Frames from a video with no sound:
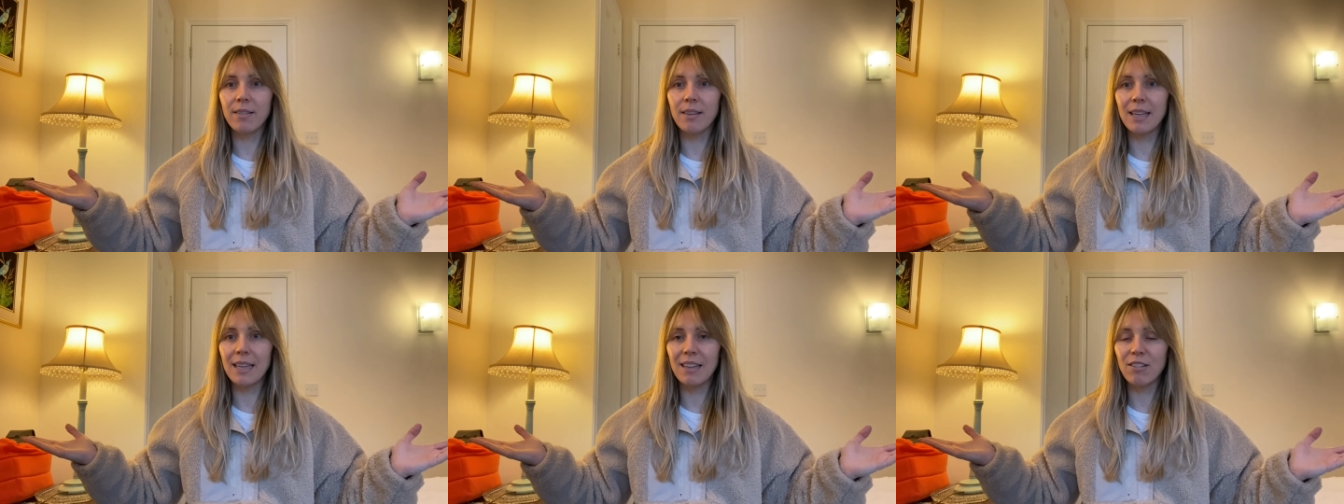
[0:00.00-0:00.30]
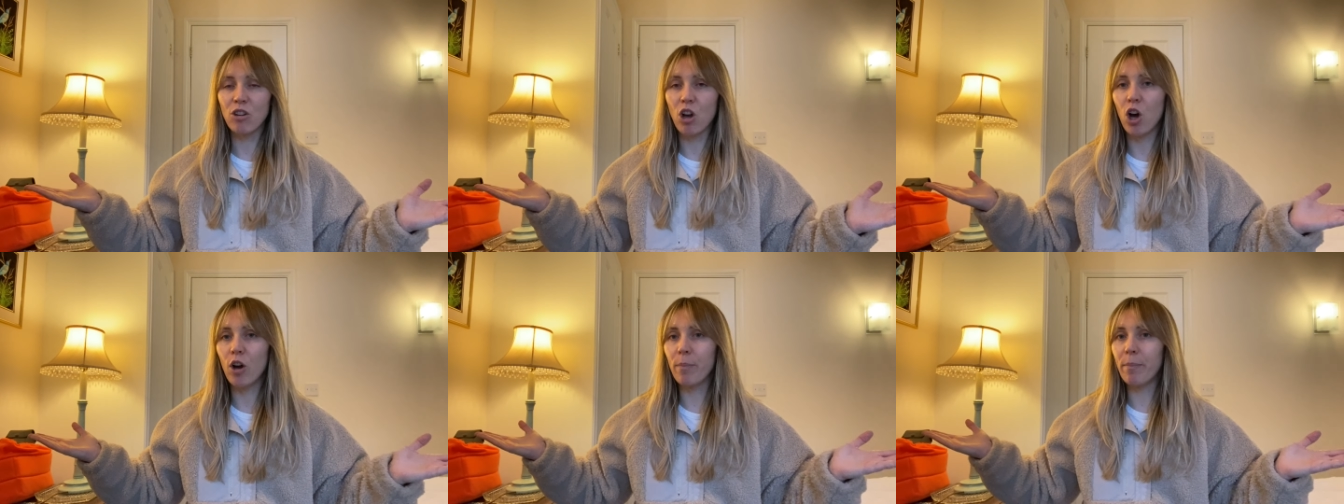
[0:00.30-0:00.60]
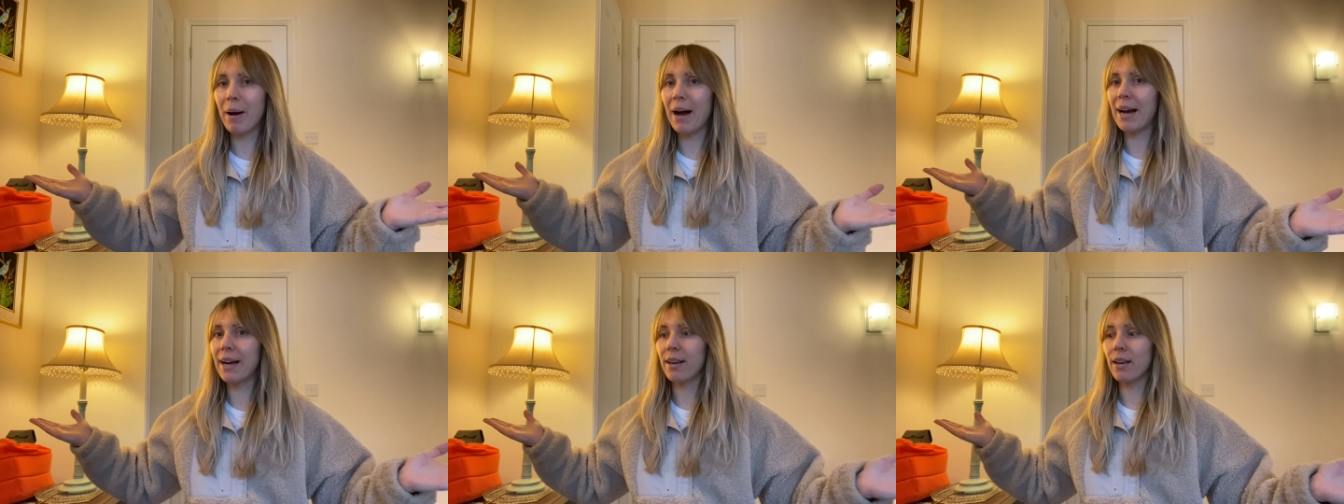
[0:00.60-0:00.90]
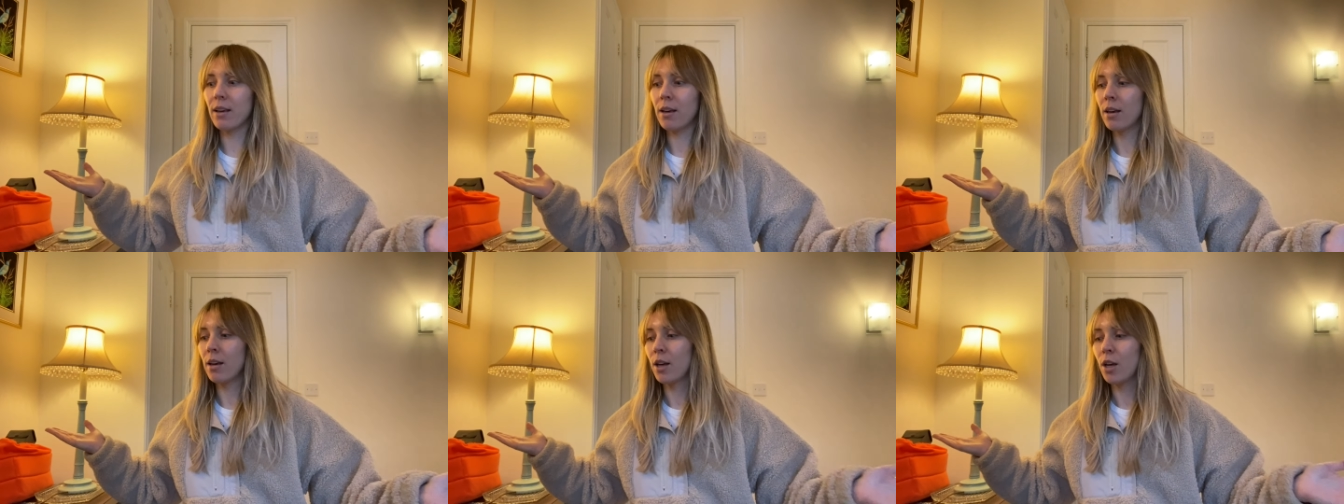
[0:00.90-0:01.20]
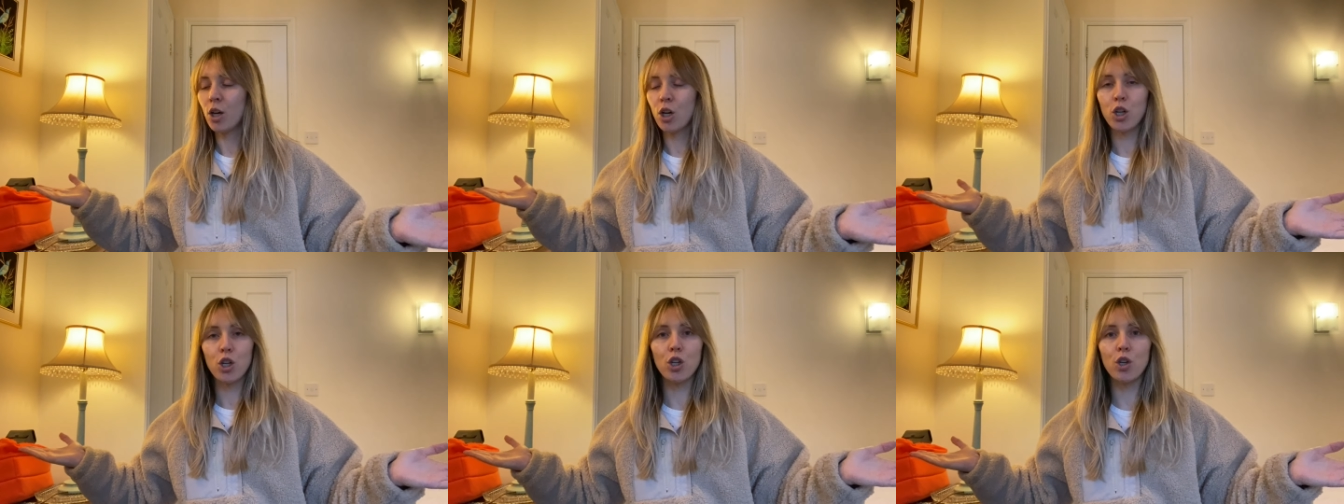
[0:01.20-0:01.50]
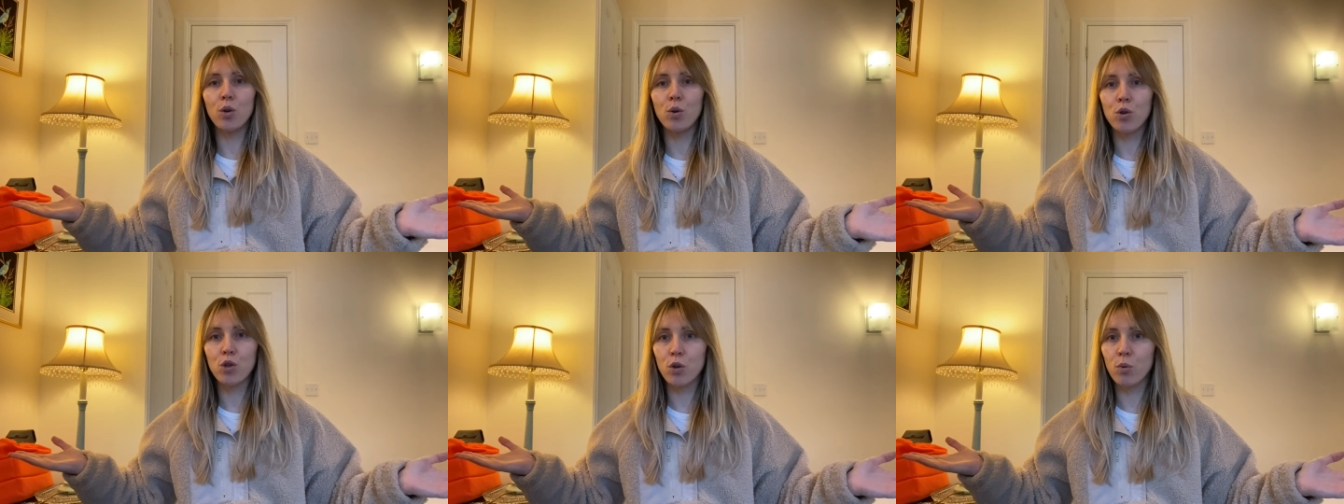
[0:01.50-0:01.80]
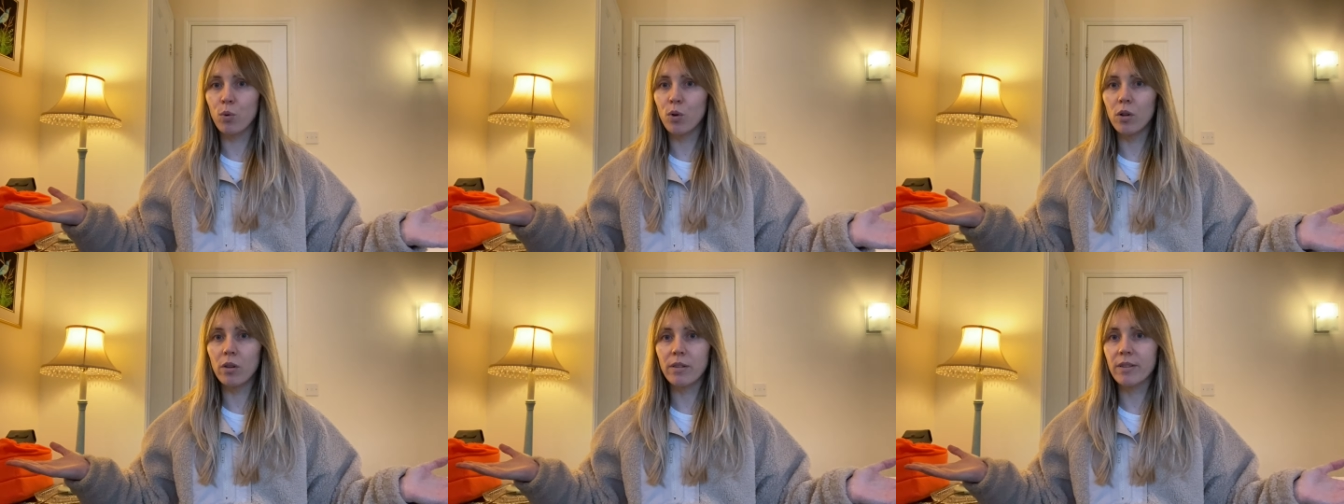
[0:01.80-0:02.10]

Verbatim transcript: these aren't my usual